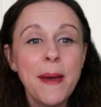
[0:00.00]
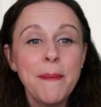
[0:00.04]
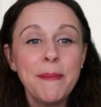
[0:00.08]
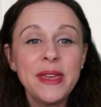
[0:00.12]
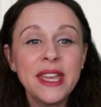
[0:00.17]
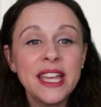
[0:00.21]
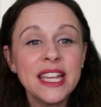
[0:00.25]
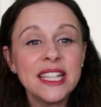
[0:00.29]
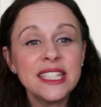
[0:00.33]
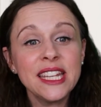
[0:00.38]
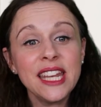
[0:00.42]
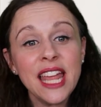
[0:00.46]

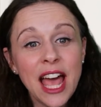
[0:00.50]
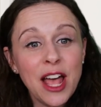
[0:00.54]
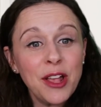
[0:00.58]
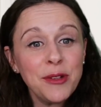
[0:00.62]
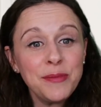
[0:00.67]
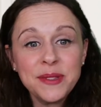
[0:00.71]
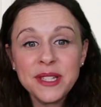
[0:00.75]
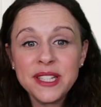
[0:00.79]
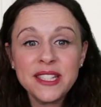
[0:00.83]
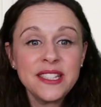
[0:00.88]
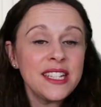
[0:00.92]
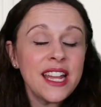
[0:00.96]
because it
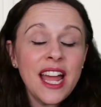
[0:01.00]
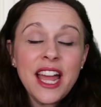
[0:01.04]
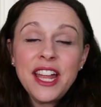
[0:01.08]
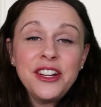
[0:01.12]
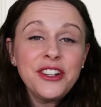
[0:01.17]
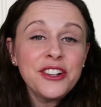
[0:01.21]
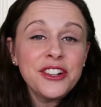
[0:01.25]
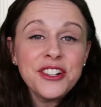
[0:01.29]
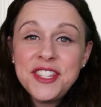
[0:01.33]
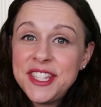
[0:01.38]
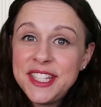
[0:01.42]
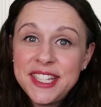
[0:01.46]
helps us to
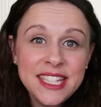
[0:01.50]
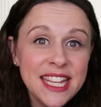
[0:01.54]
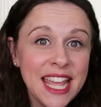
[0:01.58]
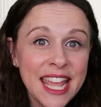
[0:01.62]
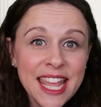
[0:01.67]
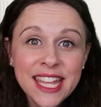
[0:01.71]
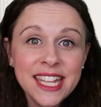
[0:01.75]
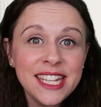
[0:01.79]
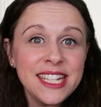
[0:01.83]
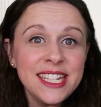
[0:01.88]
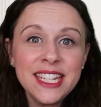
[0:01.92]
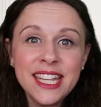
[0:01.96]

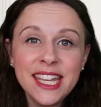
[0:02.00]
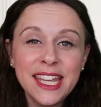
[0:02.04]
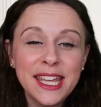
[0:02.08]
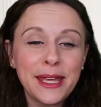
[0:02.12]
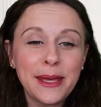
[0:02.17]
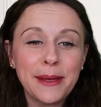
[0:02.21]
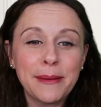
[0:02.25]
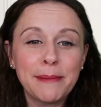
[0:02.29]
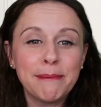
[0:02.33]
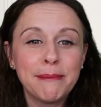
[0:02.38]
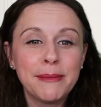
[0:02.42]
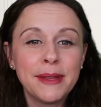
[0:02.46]
understand
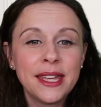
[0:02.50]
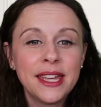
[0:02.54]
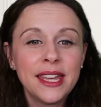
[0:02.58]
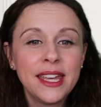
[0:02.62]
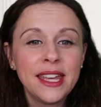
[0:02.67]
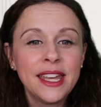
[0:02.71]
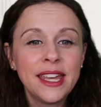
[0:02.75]
him.